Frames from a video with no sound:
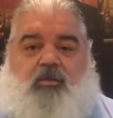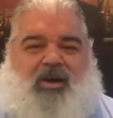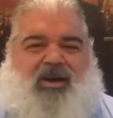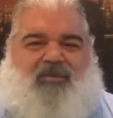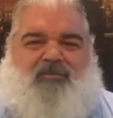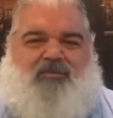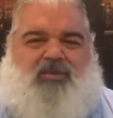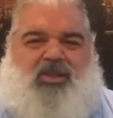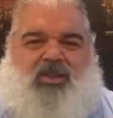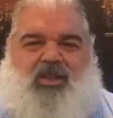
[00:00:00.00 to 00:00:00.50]

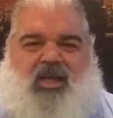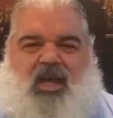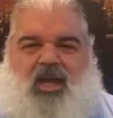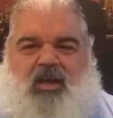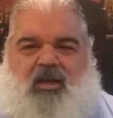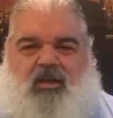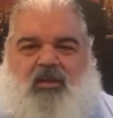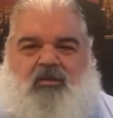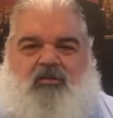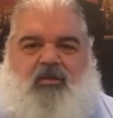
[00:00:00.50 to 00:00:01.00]
I'm just not
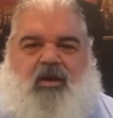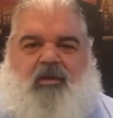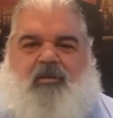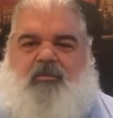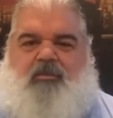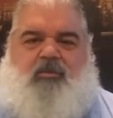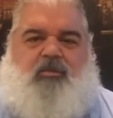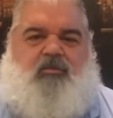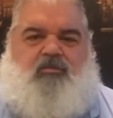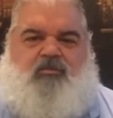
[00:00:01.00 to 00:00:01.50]
in a
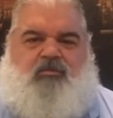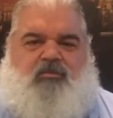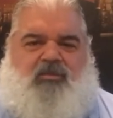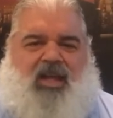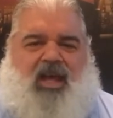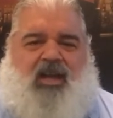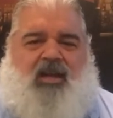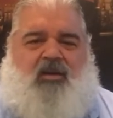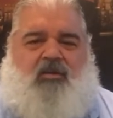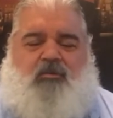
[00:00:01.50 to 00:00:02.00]
ramen,
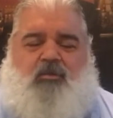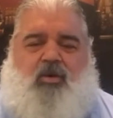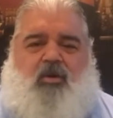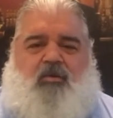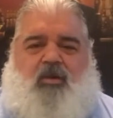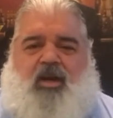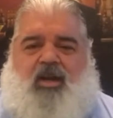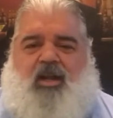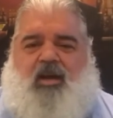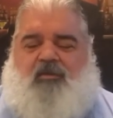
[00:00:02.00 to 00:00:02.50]
not in the mood
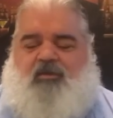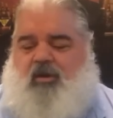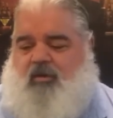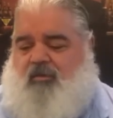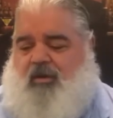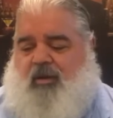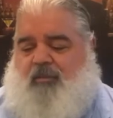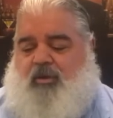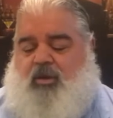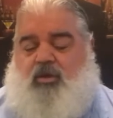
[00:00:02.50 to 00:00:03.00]
right now for the
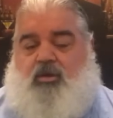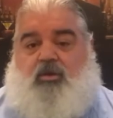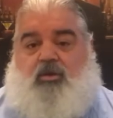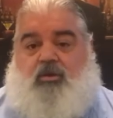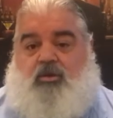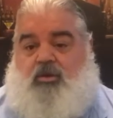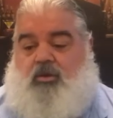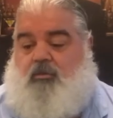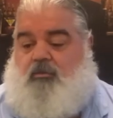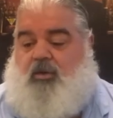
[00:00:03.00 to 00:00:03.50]
ramen
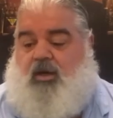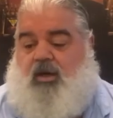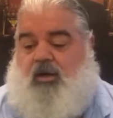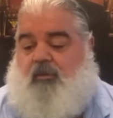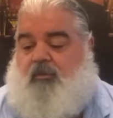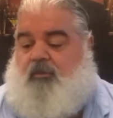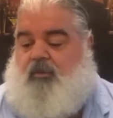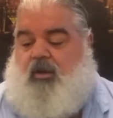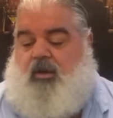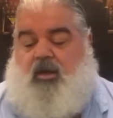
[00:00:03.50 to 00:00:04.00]
noodles.
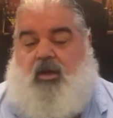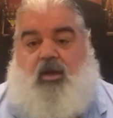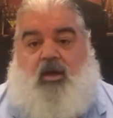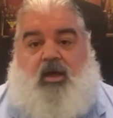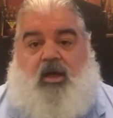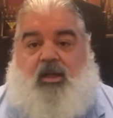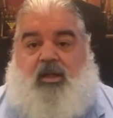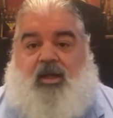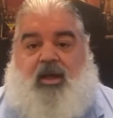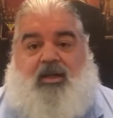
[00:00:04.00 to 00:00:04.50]
But
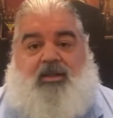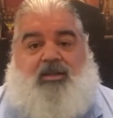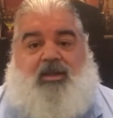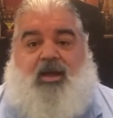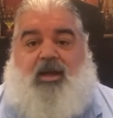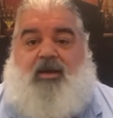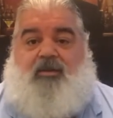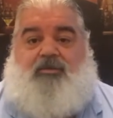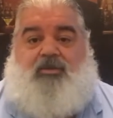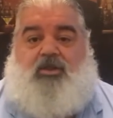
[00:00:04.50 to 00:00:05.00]
a lot of
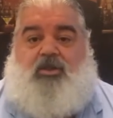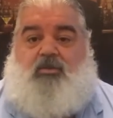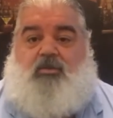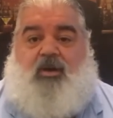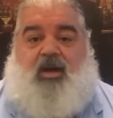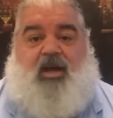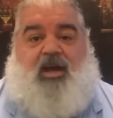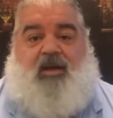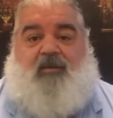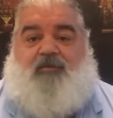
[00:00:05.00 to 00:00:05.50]
times this is
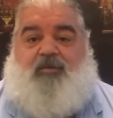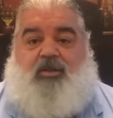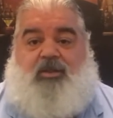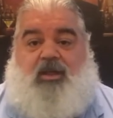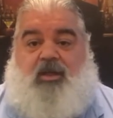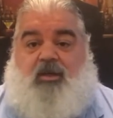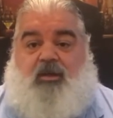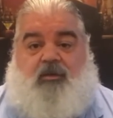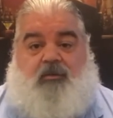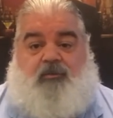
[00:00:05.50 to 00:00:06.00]
what I have for
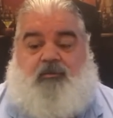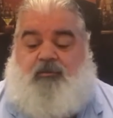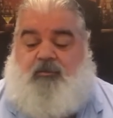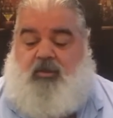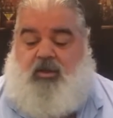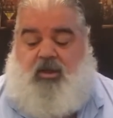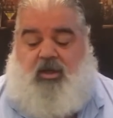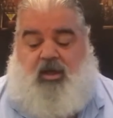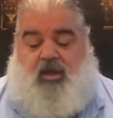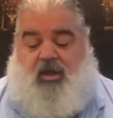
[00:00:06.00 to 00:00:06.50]
dinner.
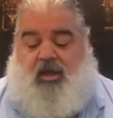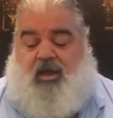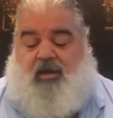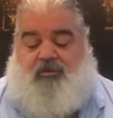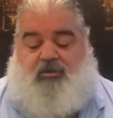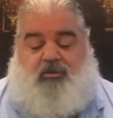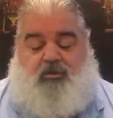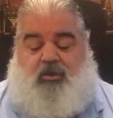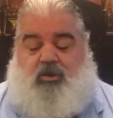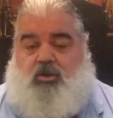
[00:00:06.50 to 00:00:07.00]
I'll
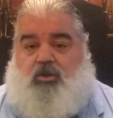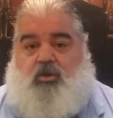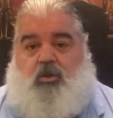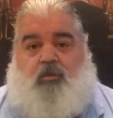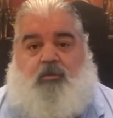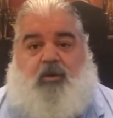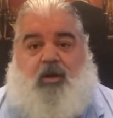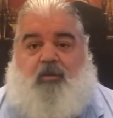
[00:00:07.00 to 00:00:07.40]
have some of the soup.